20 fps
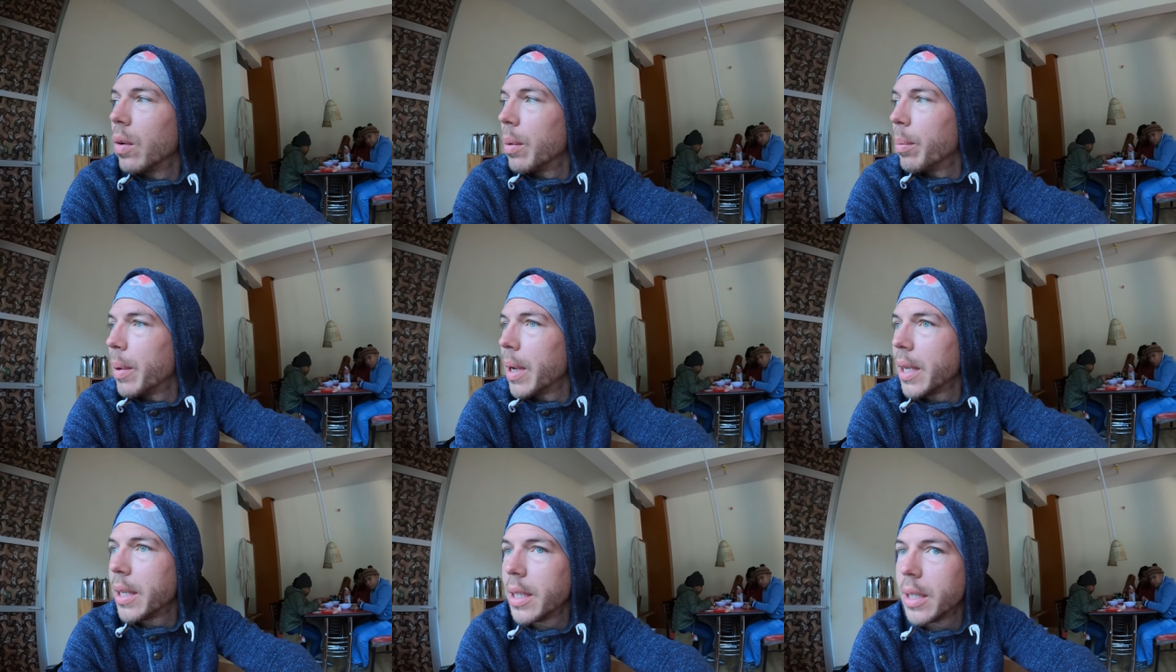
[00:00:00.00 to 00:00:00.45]
We
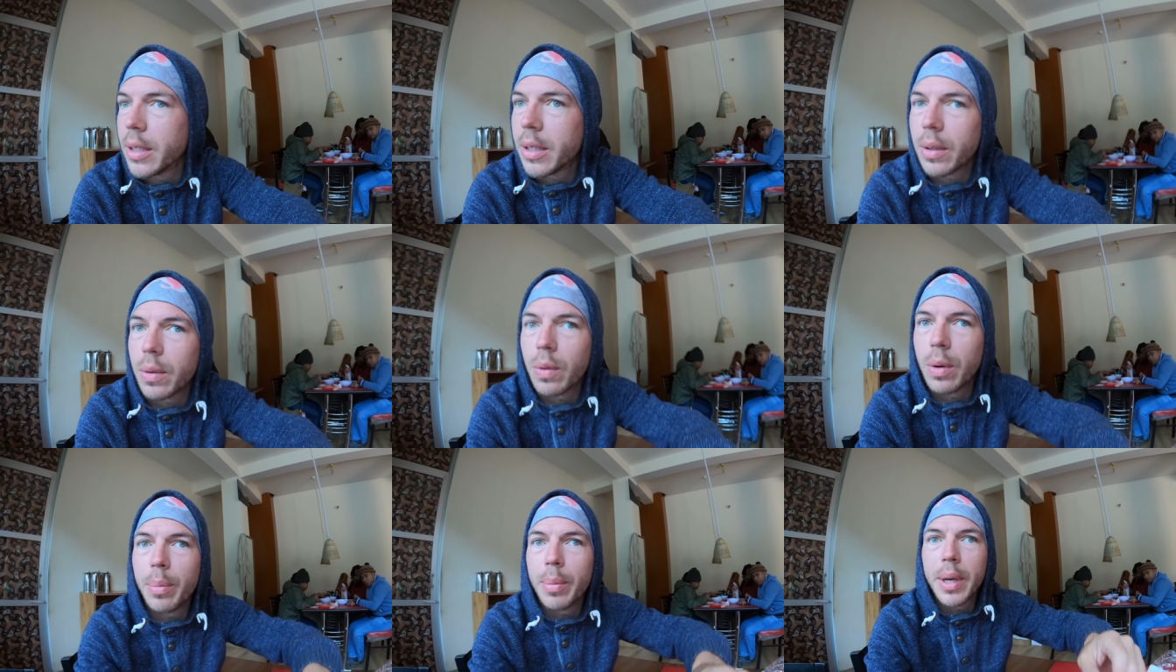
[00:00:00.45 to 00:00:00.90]
made it
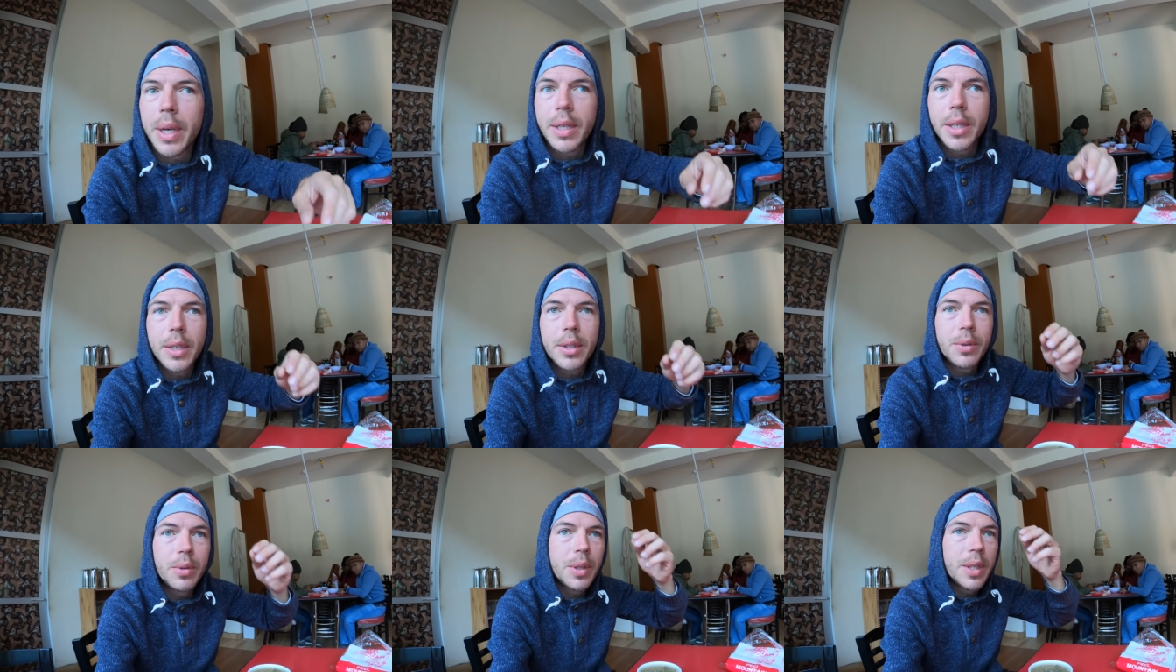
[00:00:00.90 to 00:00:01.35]
to
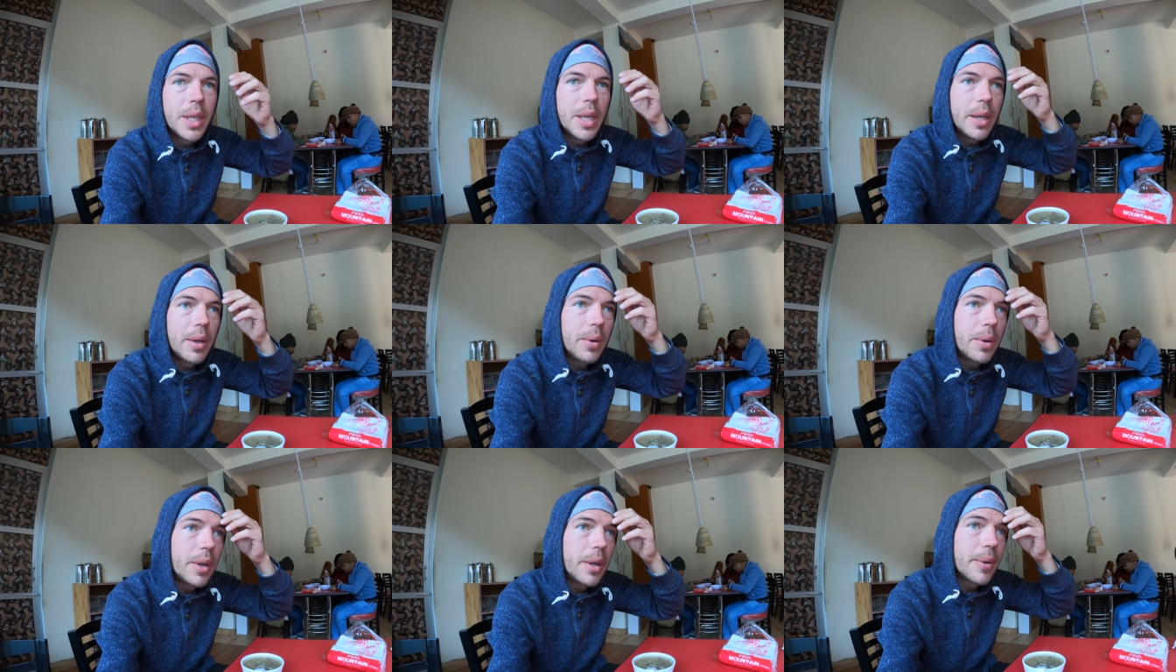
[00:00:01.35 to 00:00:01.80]

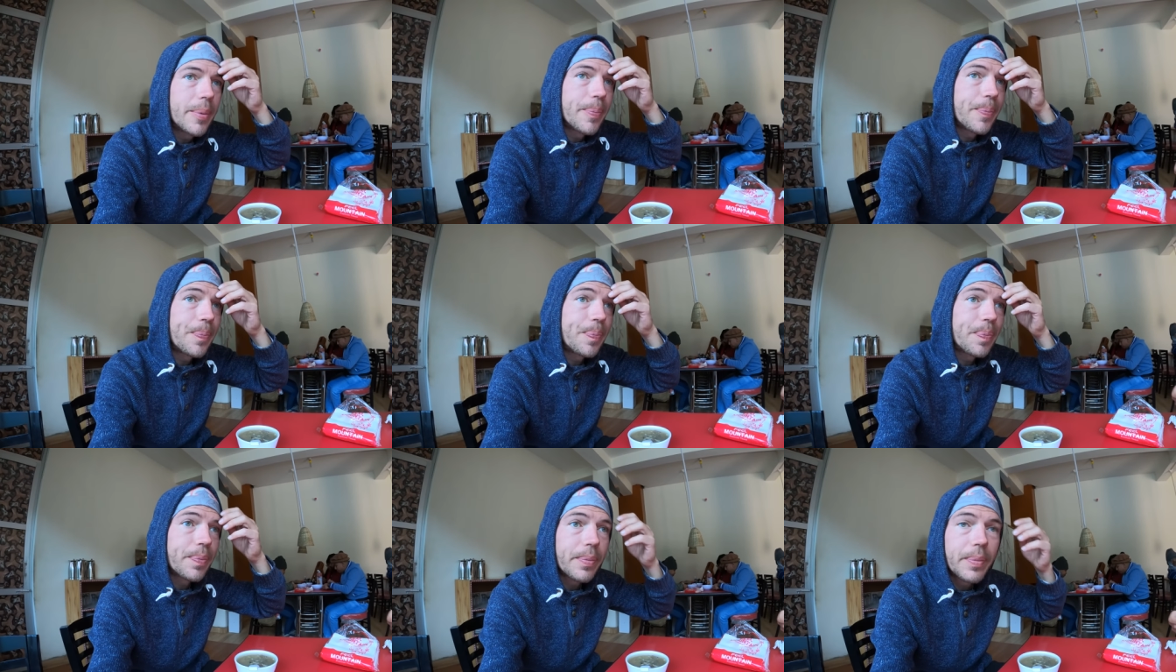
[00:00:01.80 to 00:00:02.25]
Keylong,
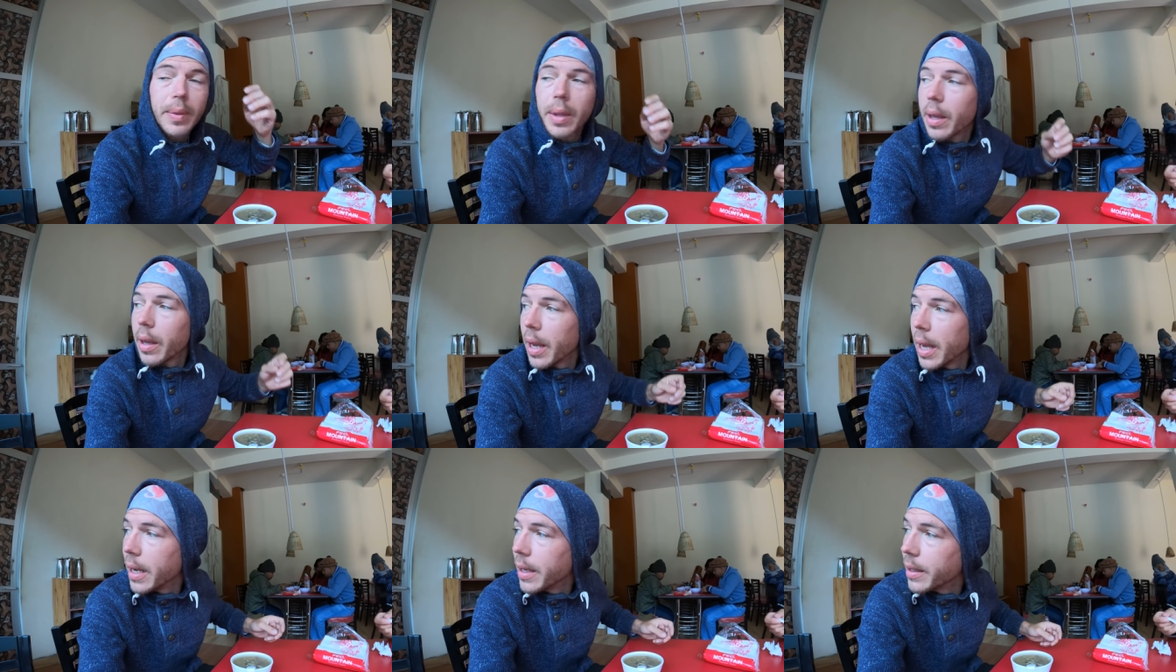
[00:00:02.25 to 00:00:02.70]

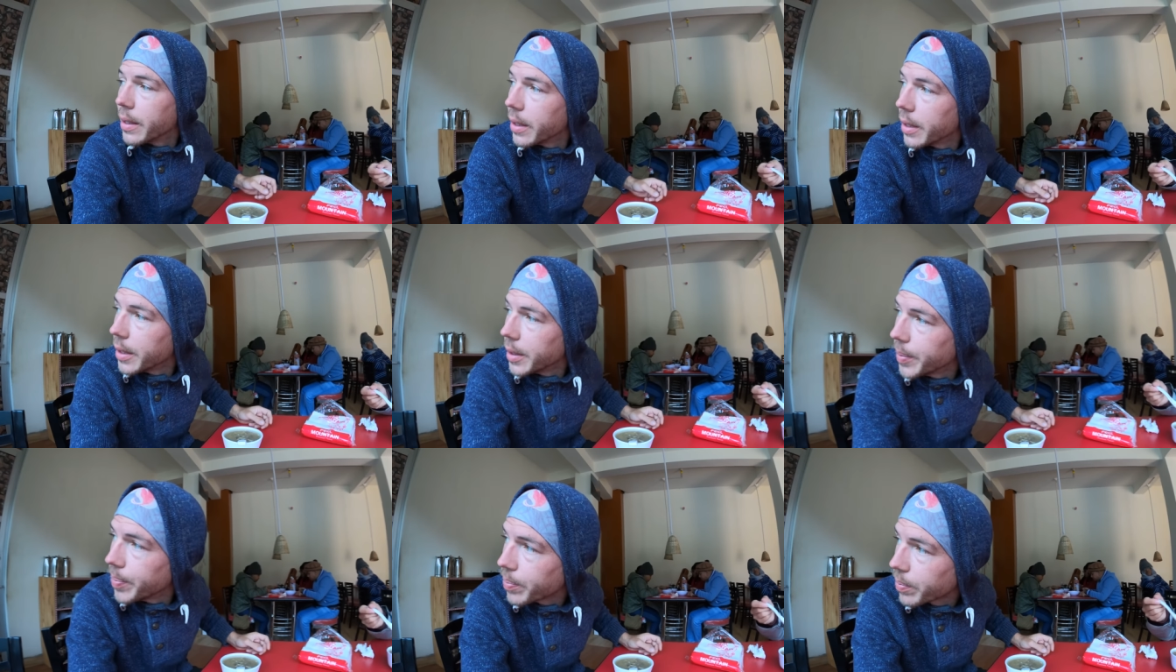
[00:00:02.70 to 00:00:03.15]
and
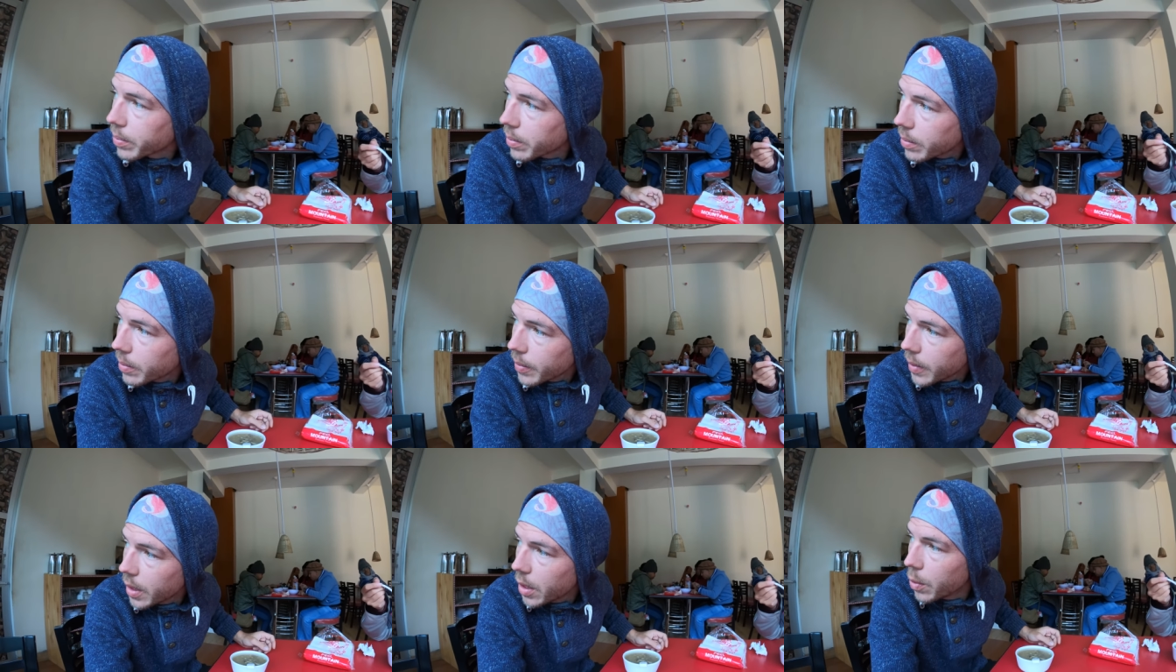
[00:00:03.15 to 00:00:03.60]

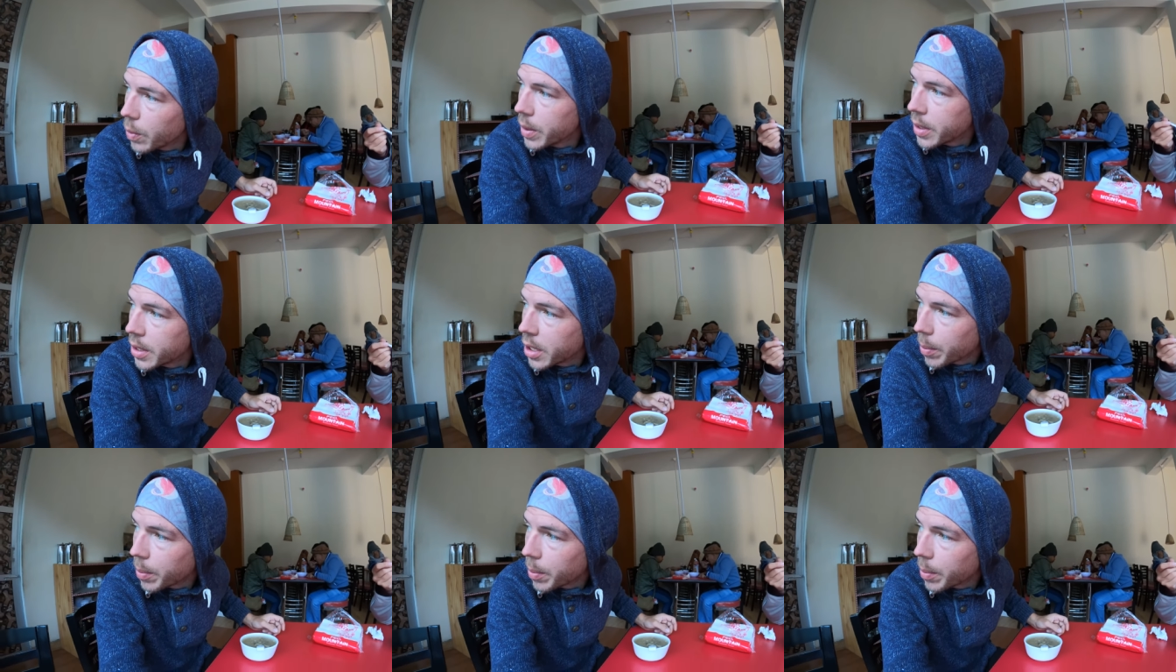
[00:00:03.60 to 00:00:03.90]
we